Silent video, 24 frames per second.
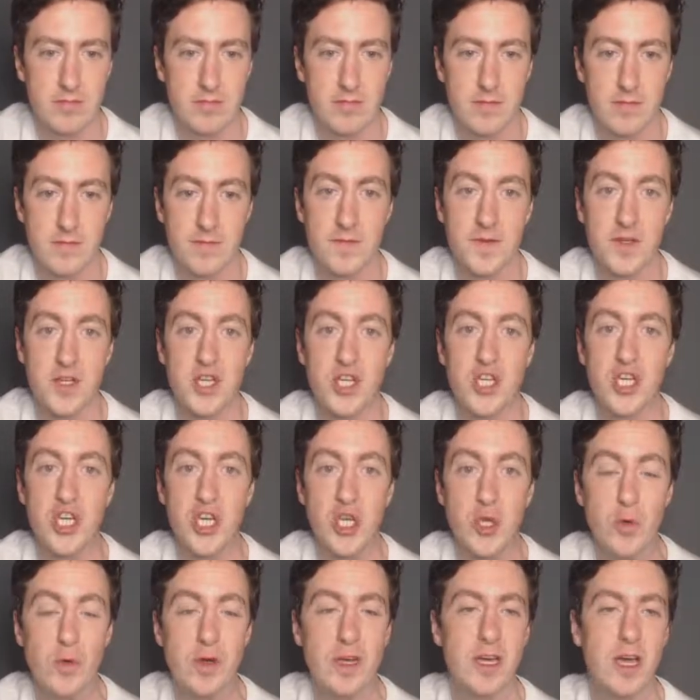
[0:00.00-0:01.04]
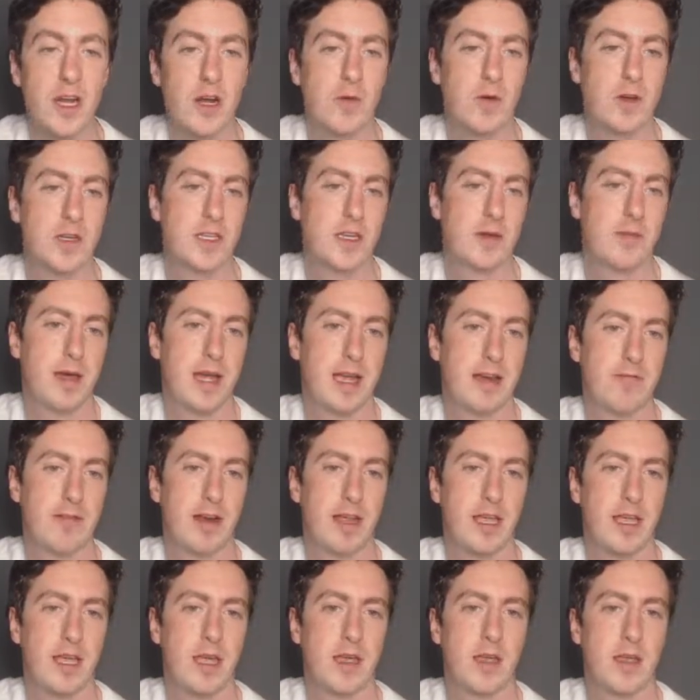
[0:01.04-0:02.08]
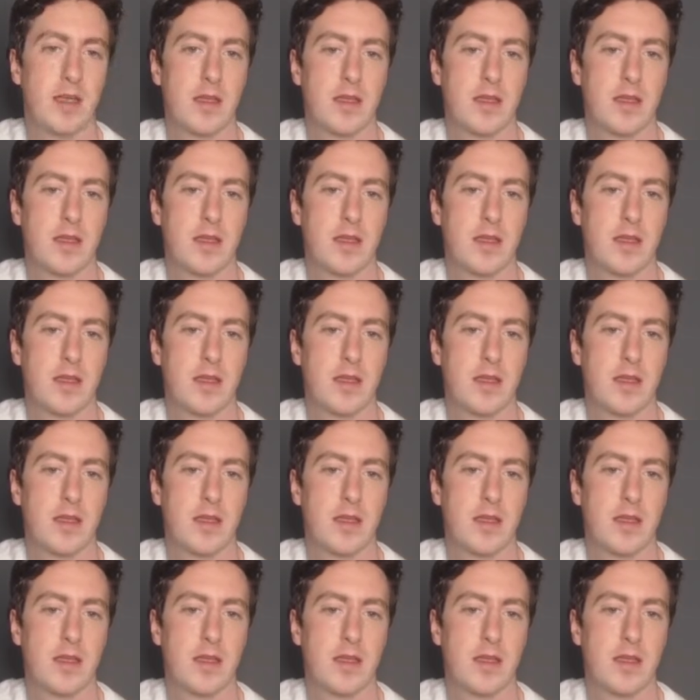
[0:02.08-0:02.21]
For sure, gotta watch our back rank.